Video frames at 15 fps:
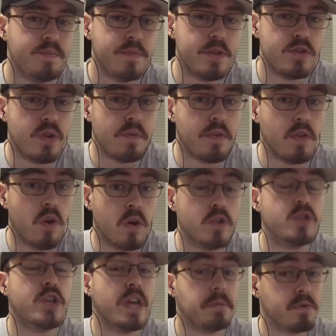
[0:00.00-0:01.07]

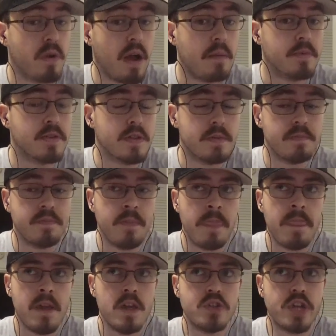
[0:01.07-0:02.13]
James Robinson.
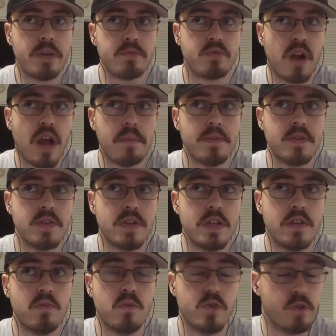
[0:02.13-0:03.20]
James
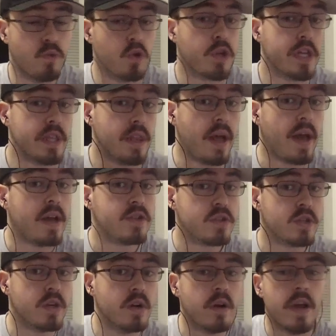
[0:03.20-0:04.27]
Robinson was a rookie last year,